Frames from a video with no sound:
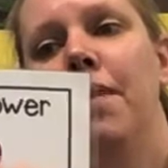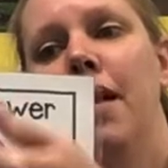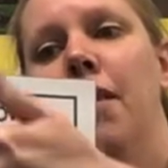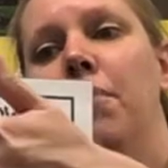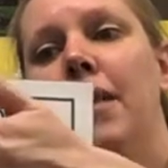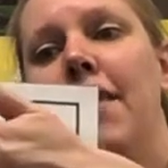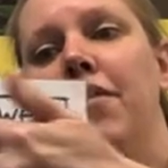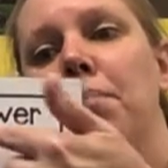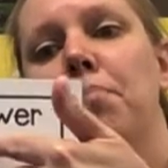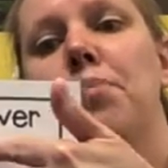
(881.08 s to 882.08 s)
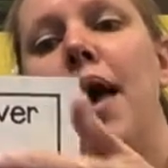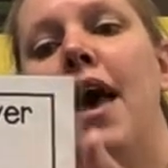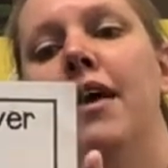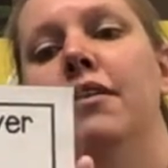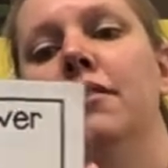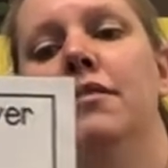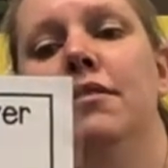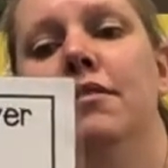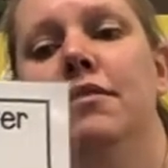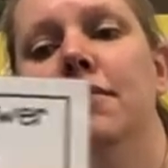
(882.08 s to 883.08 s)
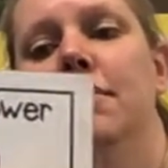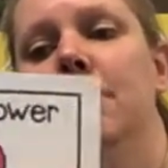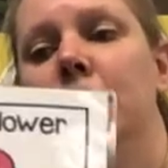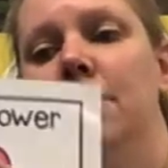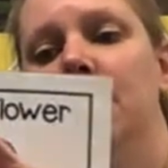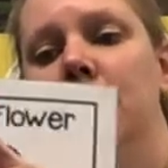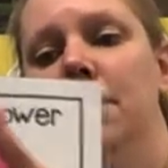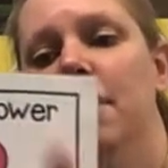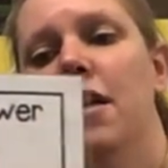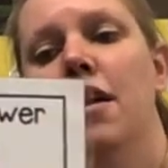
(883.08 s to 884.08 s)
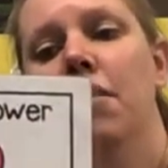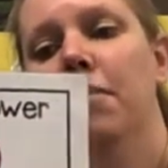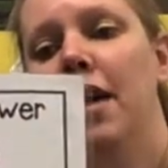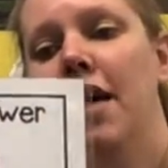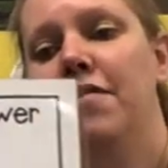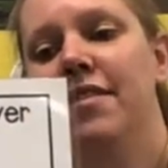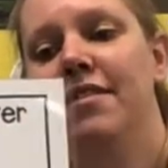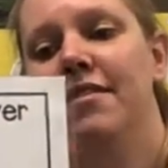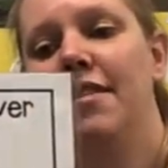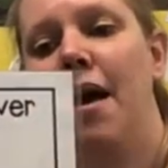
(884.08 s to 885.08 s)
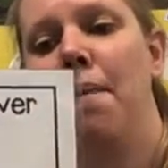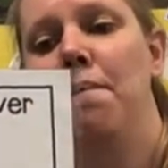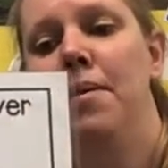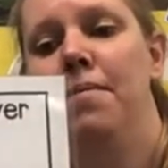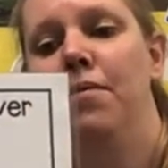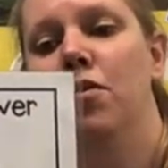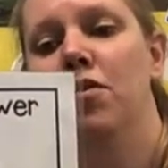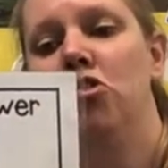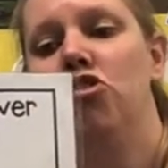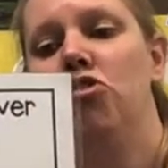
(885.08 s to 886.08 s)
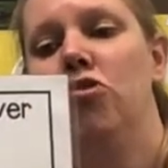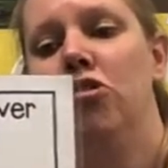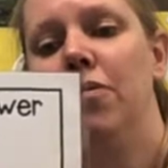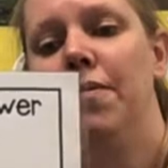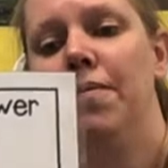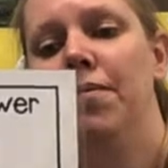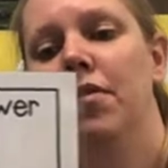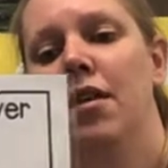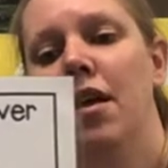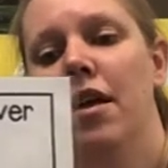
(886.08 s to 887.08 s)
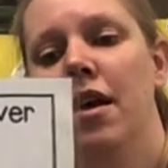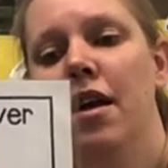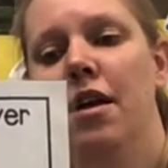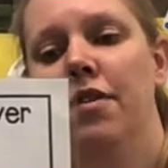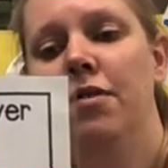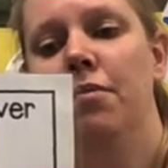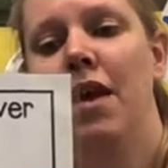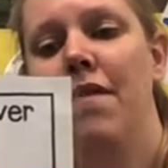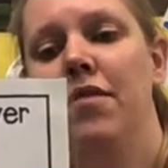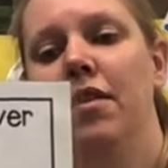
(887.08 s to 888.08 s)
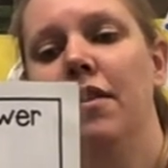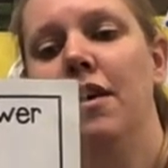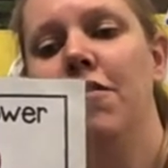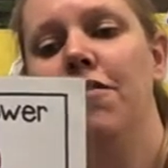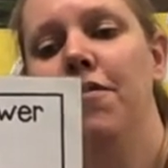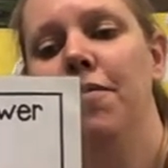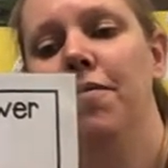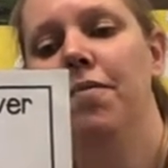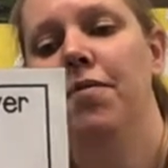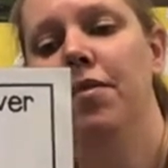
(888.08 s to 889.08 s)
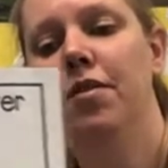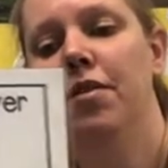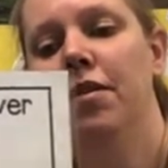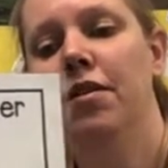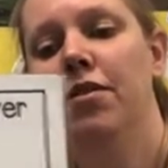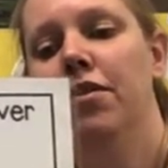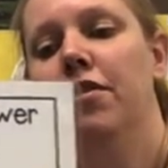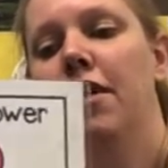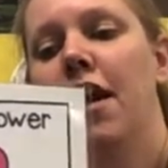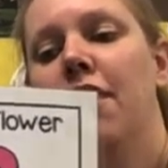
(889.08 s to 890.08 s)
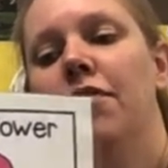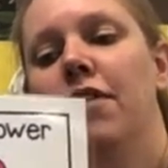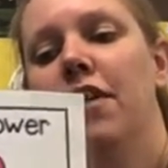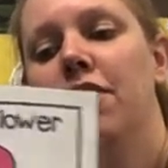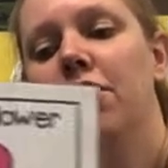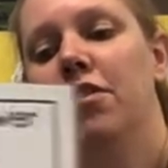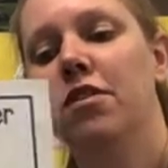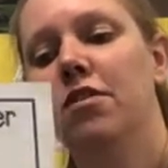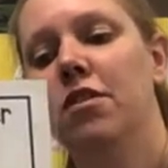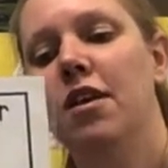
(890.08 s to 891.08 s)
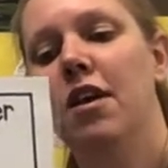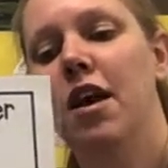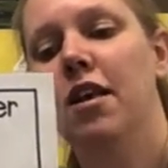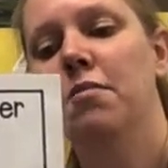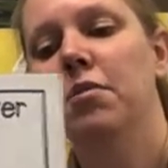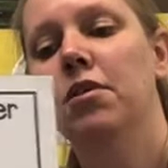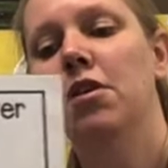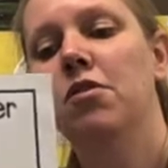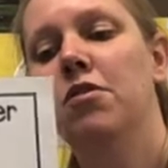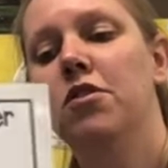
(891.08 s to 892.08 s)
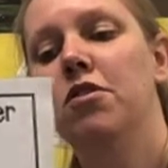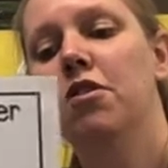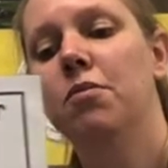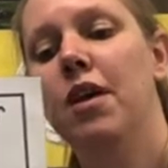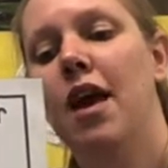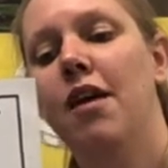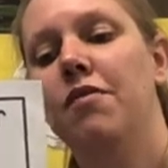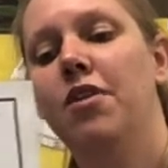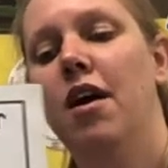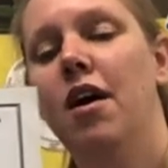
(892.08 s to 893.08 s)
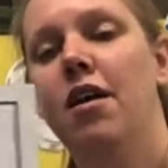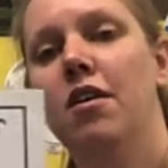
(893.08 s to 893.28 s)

We have the petals. We have the stem or the shoot. We have the leaf. There's the ground, right? The dirt. And below the dirt we have the